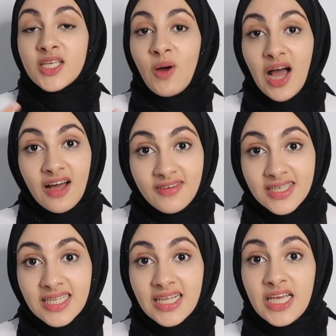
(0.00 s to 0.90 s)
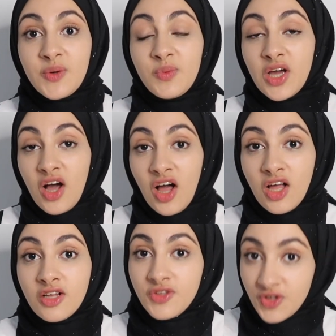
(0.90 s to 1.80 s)
So obviously, we
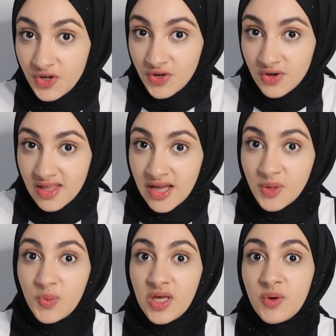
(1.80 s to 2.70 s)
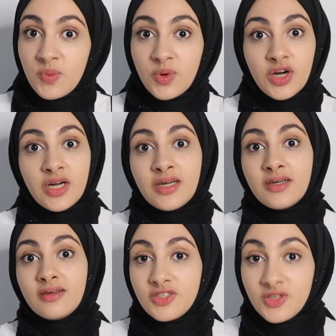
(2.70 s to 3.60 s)
all knew that we
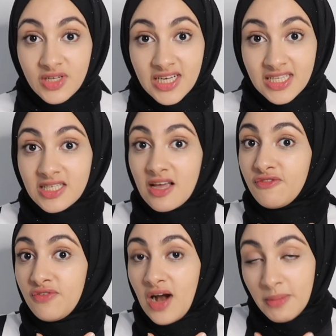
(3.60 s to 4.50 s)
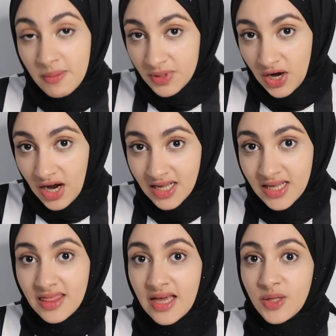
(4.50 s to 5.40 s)
were students from
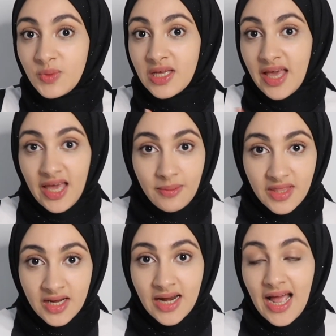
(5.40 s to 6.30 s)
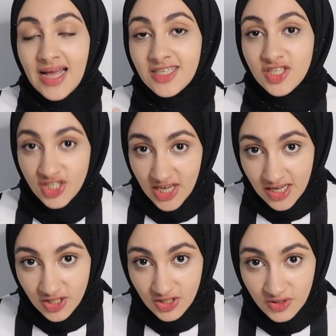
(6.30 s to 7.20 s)
abroad, that we came there as
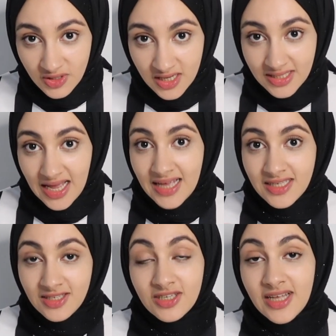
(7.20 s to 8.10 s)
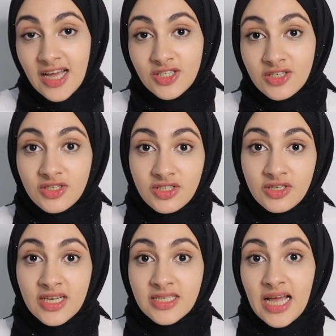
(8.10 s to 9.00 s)
exchange students, as international
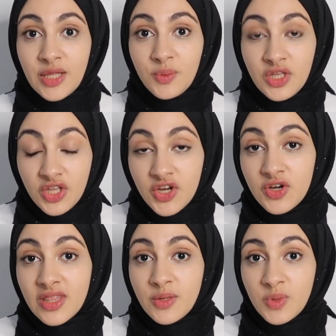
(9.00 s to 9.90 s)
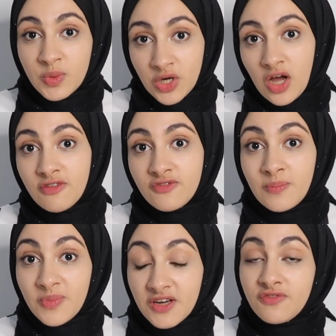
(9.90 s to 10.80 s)
students, and we knew that we were all
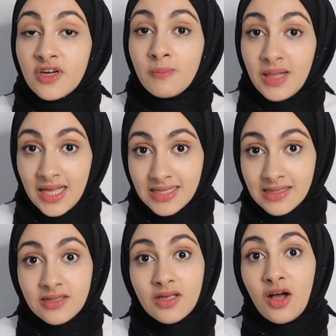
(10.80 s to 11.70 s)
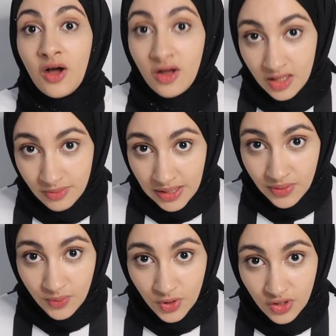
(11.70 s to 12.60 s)
from different places all around
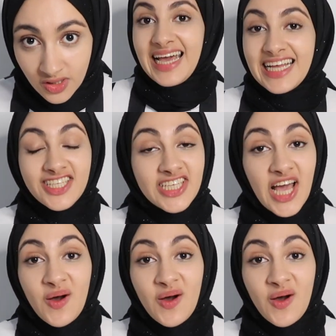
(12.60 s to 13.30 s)
the world. And so